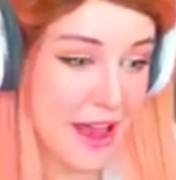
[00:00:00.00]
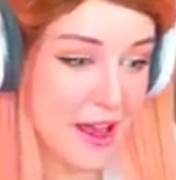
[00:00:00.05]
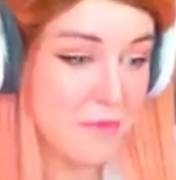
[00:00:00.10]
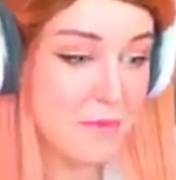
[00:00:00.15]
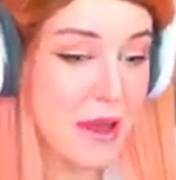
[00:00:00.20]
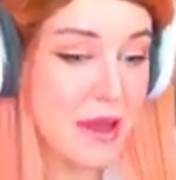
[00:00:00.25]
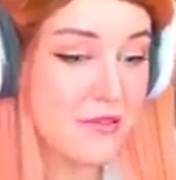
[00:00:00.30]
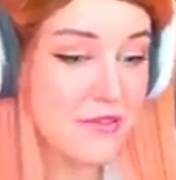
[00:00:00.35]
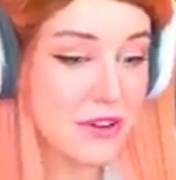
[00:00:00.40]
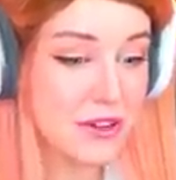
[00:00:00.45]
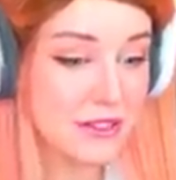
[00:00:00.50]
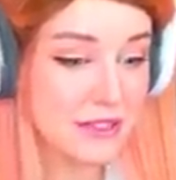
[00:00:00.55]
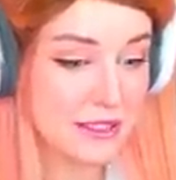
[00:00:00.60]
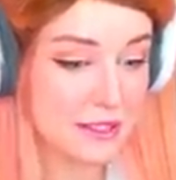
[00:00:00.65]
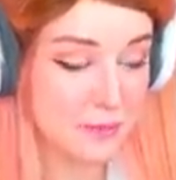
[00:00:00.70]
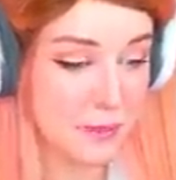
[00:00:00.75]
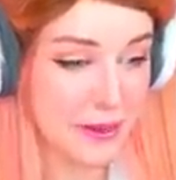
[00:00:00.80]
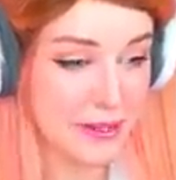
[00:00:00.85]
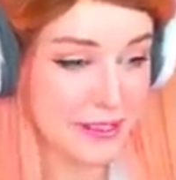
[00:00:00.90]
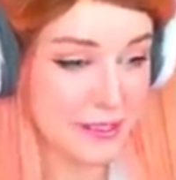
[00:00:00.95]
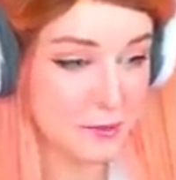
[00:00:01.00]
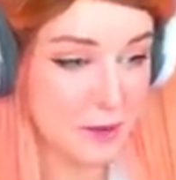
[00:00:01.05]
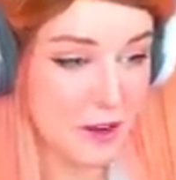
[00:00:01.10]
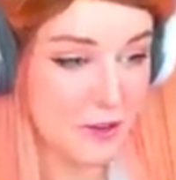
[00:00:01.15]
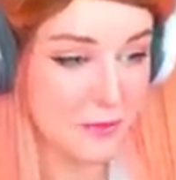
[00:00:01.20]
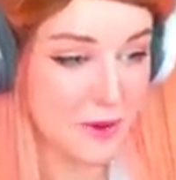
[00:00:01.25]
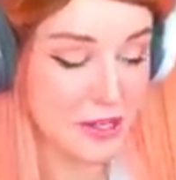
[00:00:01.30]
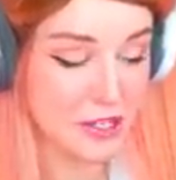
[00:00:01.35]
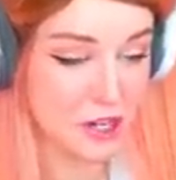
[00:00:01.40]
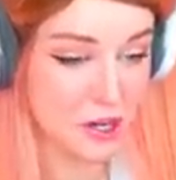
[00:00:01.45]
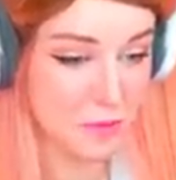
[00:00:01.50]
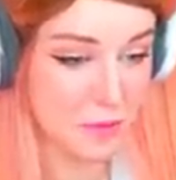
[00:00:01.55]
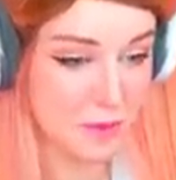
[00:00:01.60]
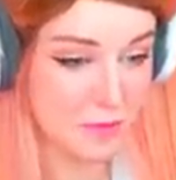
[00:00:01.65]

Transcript: I may have gone to space as part of my job